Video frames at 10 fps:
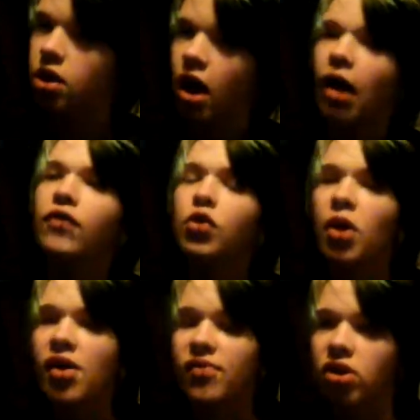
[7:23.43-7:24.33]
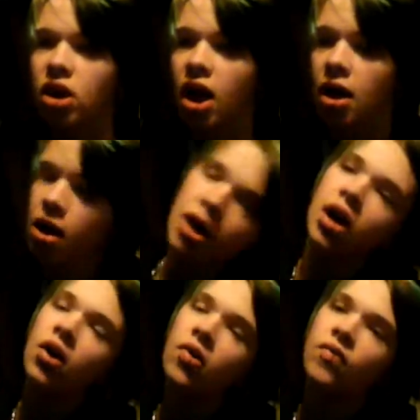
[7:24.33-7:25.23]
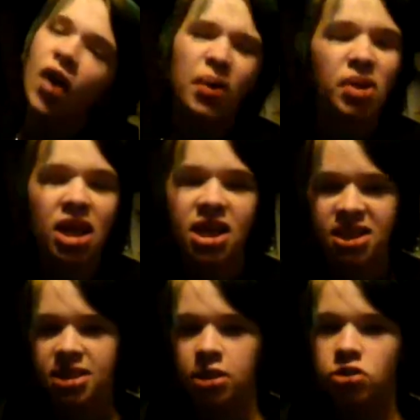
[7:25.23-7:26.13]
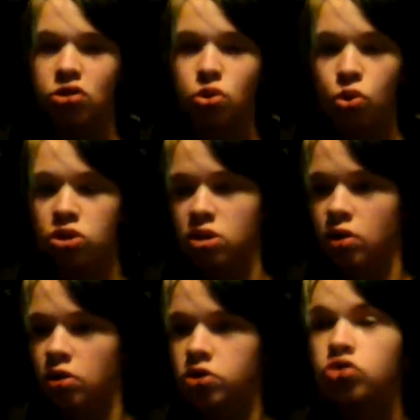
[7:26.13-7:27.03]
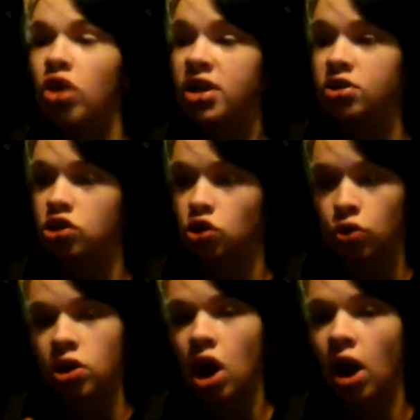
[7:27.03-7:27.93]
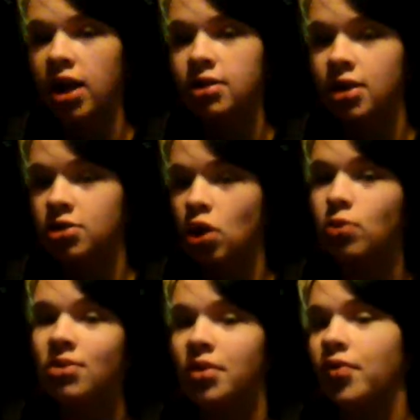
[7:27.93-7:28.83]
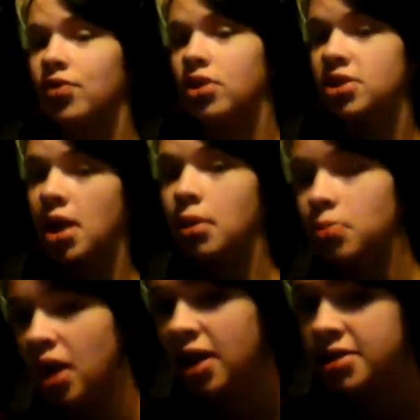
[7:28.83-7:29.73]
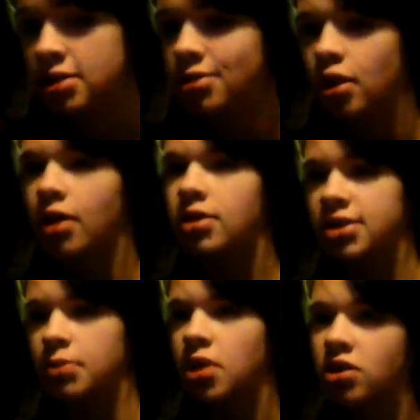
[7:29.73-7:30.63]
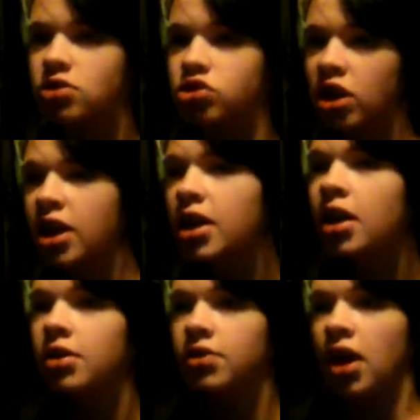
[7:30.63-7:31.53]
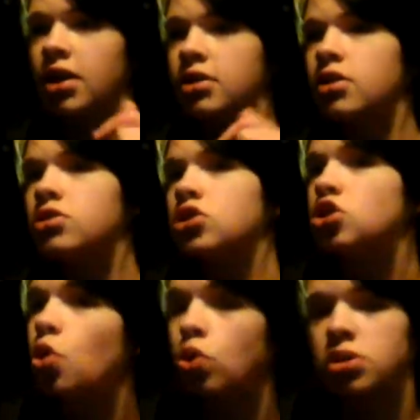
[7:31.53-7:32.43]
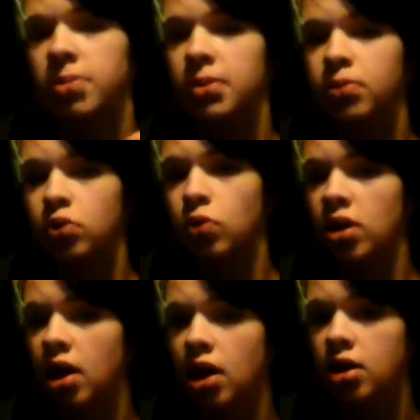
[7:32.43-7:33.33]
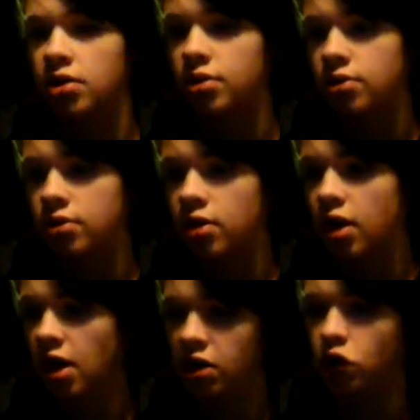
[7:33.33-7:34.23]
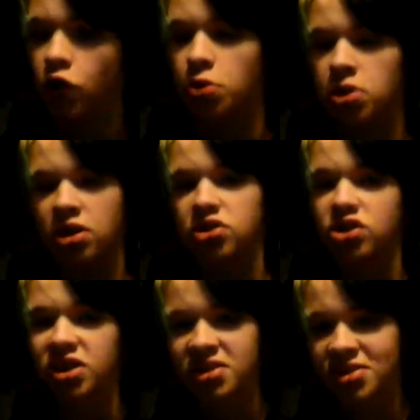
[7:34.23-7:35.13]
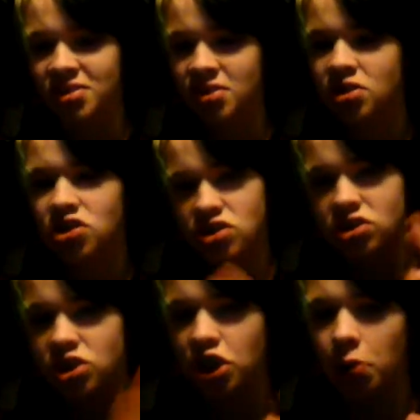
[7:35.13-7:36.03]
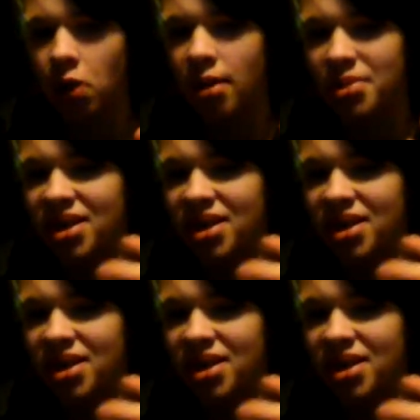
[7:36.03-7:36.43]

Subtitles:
Have you ever found it easier to talk to strangers online that don't live in the same place as you, like the same country, than to talk to people in your own country? Do you know what I